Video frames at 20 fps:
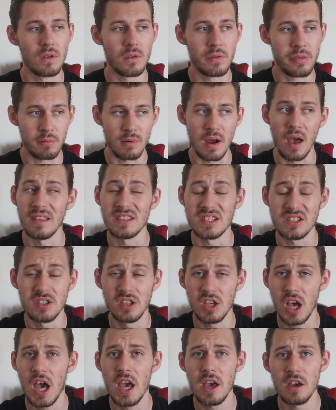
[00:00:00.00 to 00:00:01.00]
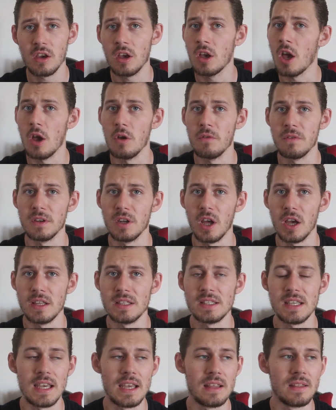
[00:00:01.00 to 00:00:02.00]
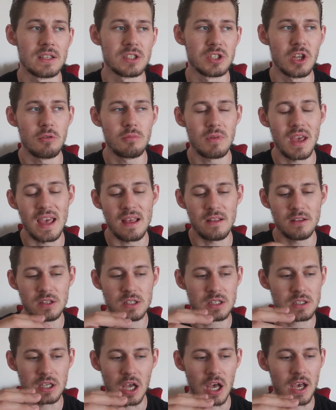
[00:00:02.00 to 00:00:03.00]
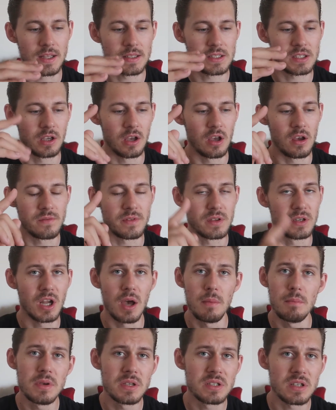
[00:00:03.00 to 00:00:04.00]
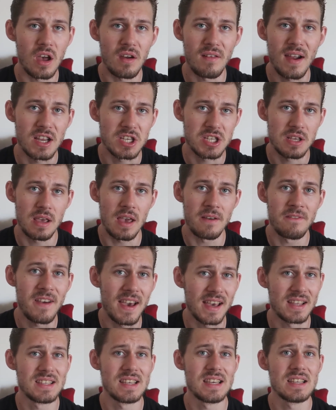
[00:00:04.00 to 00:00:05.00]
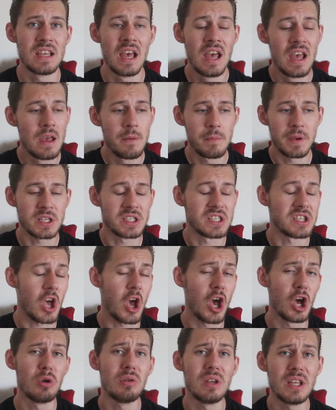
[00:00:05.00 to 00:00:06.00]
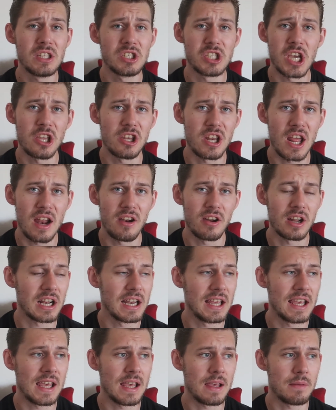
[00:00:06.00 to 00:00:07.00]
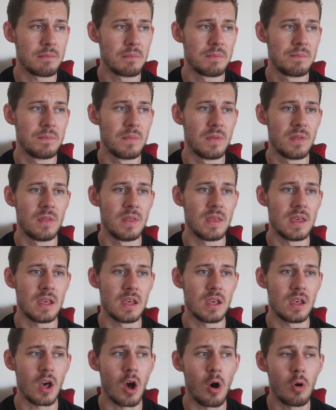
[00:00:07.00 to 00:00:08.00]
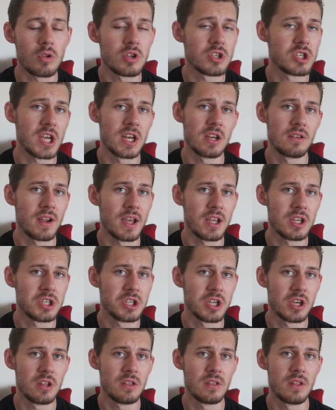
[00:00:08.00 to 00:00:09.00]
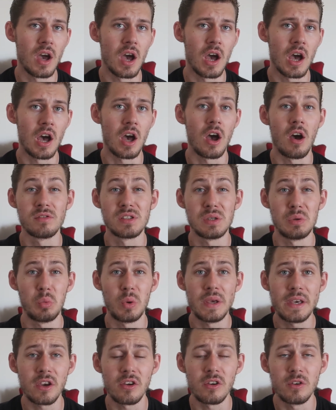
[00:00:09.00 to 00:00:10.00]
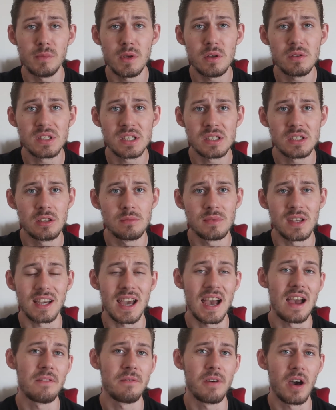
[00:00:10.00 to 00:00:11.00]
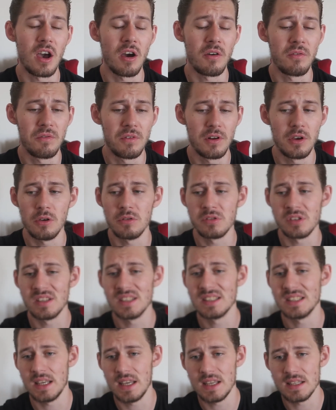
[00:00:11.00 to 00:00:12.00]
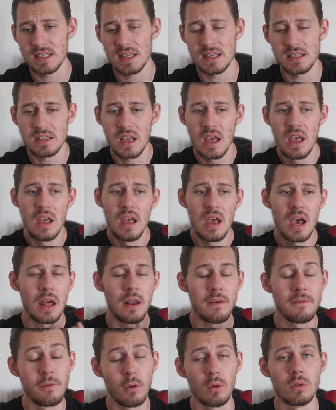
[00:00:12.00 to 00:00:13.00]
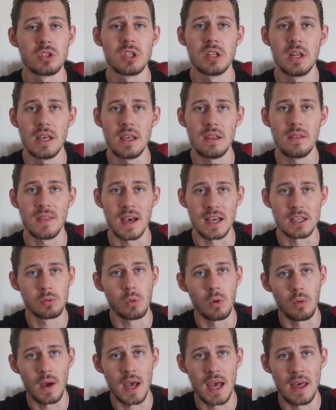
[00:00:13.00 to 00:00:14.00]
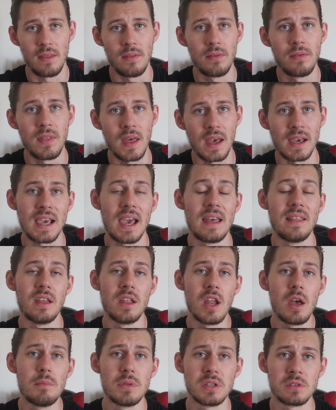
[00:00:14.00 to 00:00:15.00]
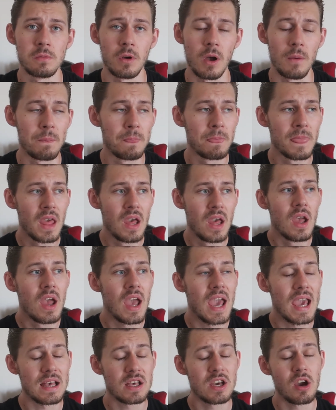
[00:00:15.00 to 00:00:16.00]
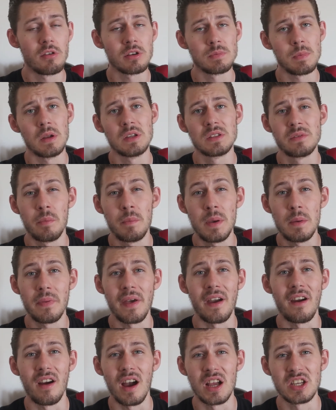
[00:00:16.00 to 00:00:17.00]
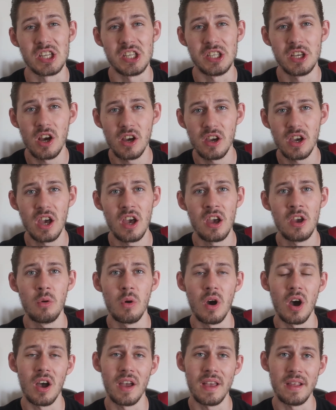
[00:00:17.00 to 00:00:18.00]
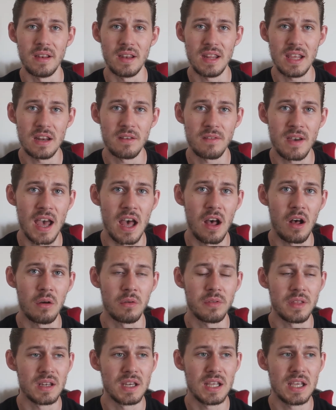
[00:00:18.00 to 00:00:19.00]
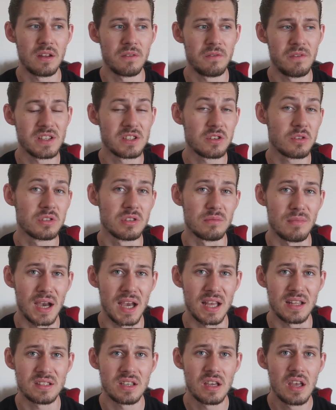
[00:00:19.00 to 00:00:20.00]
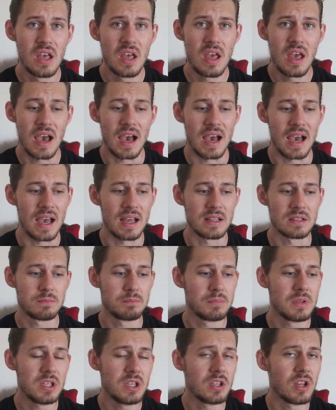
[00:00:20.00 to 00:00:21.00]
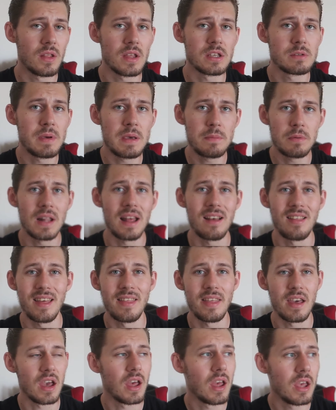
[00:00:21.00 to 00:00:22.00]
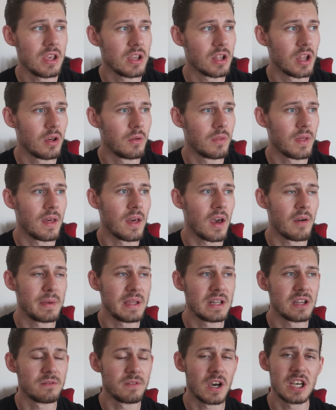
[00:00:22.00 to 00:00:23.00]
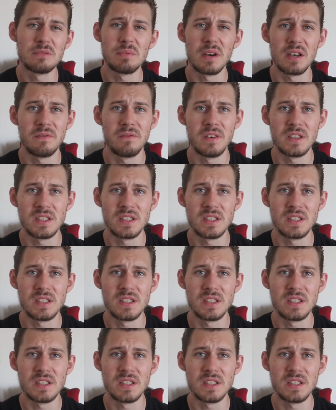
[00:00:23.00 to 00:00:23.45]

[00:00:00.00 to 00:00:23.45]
throughout this entire COVID-19. There's no insights of the numbers that are actually affected, because it's only generically the older generation that are obviously weaker immune systems that can't fight off flus and diseases, and unfortunately that's where they're getting their numbers from. In correspondence with people that are actually younger, who are in need of health, in need of physical demand, and you know, there's people out there that, you know, that are being advised by